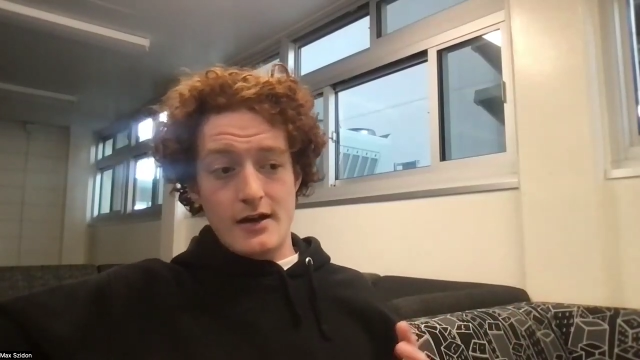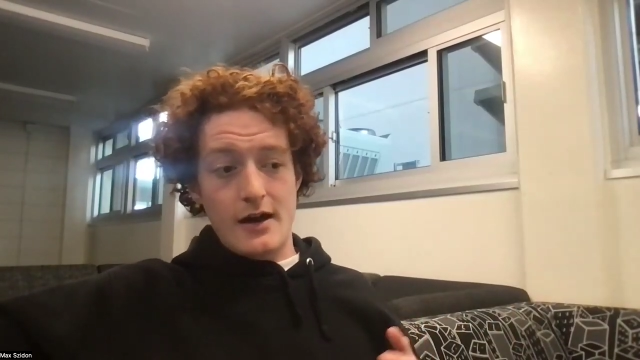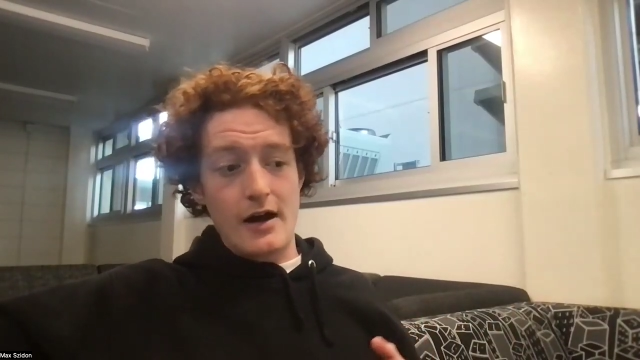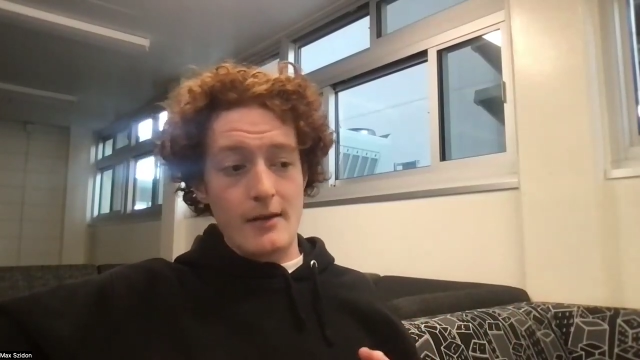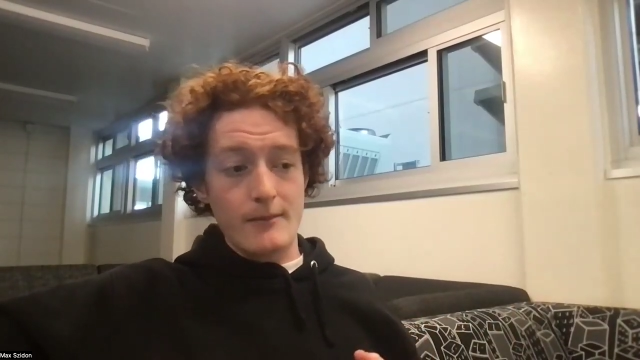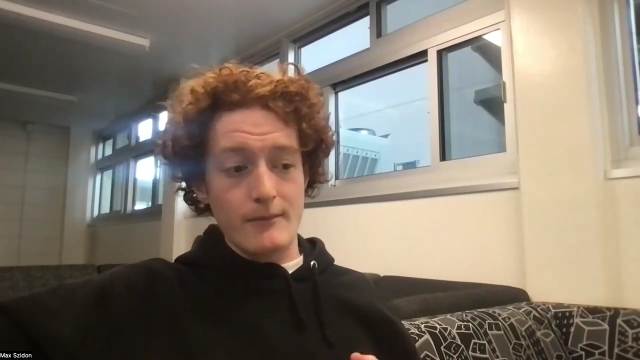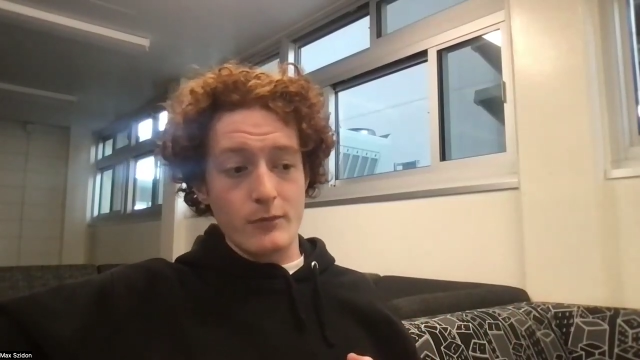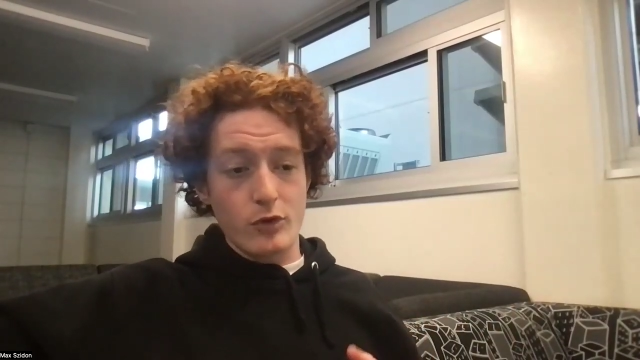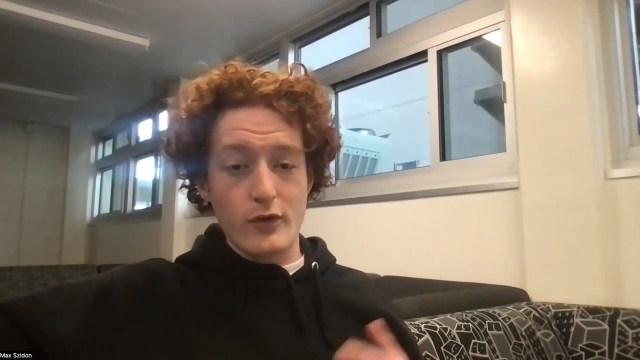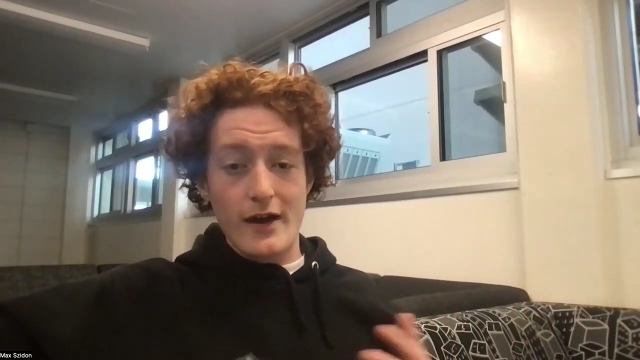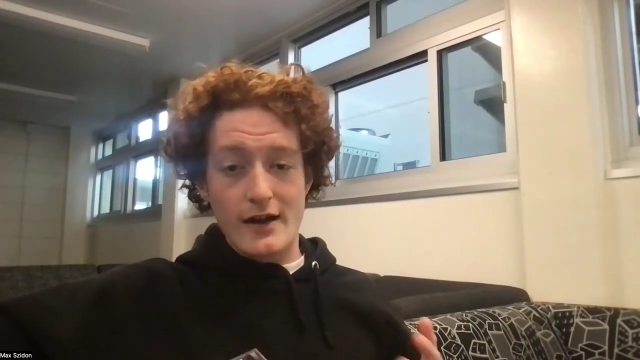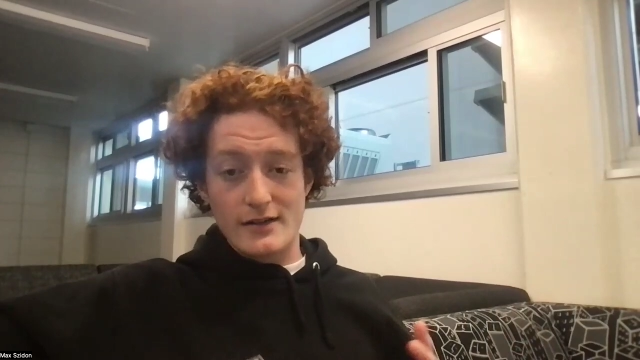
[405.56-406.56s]

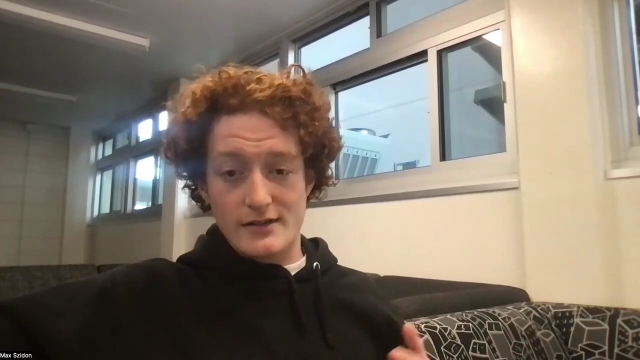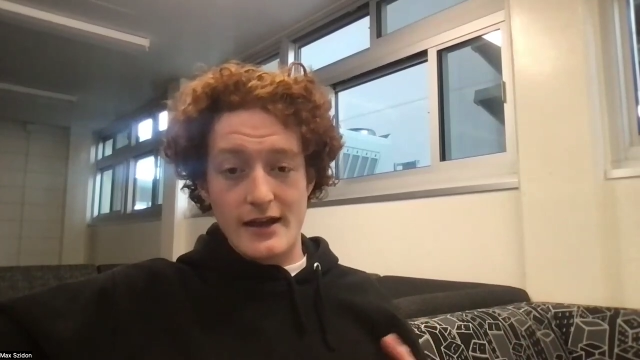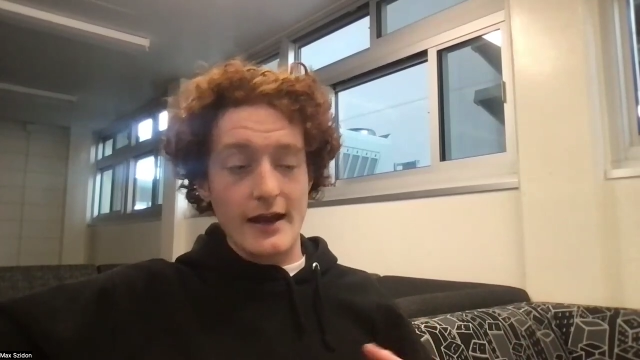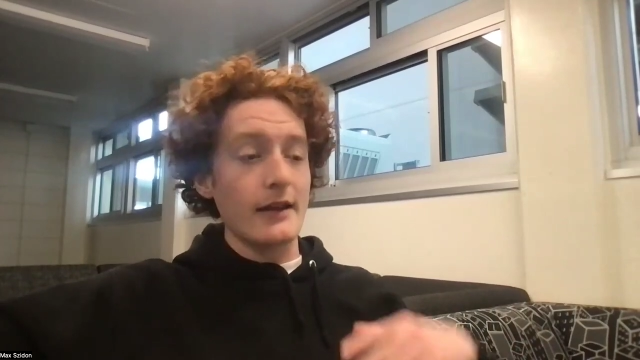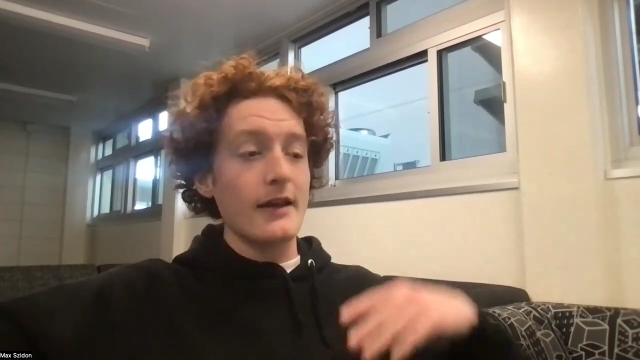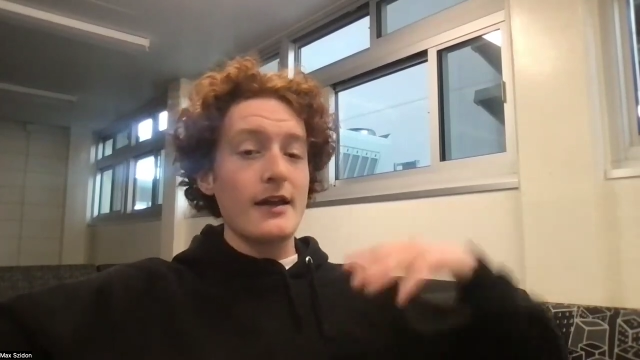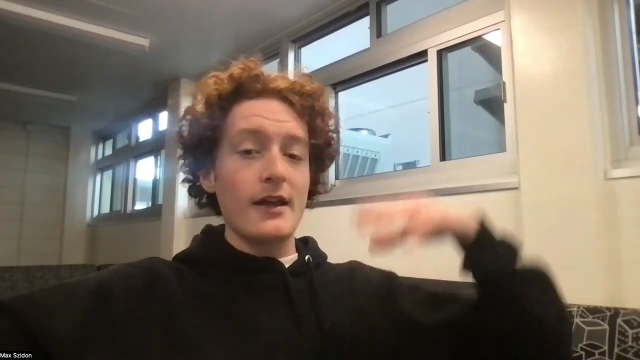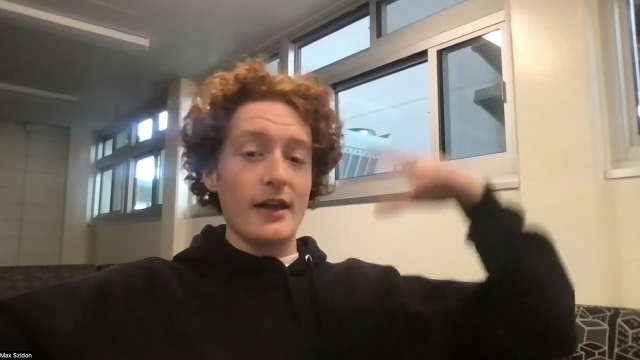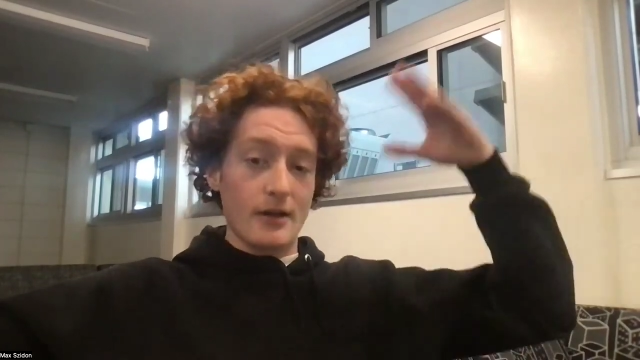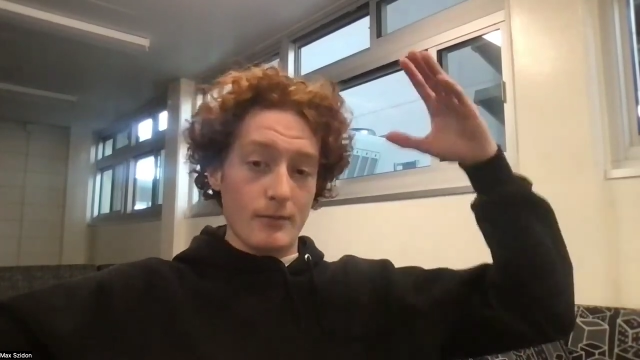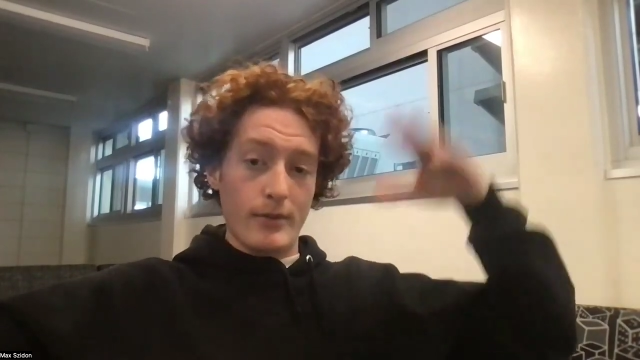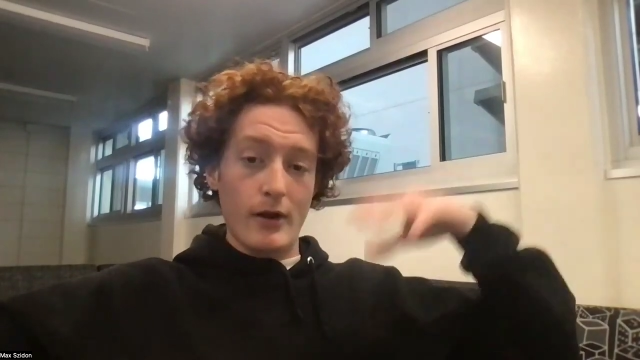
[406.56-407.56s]
3 out of 10
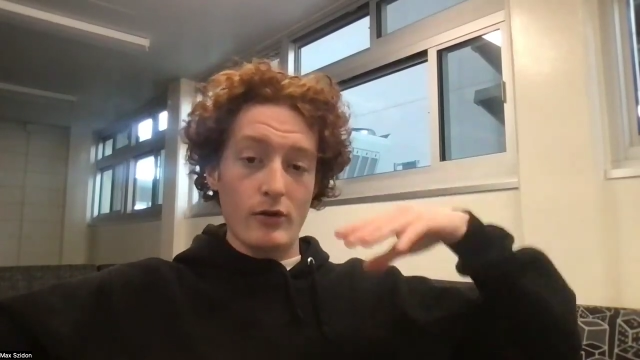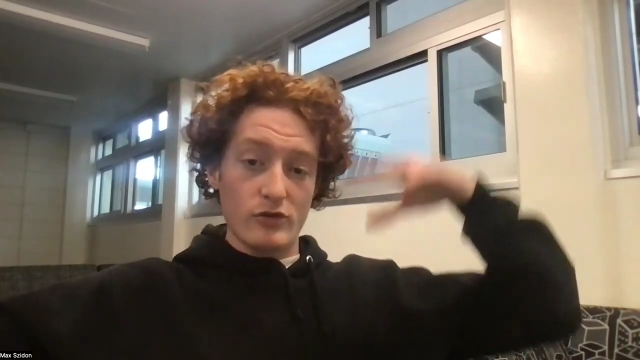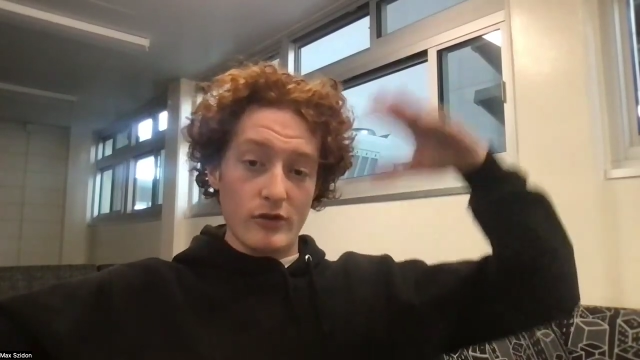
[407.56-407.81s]
in compared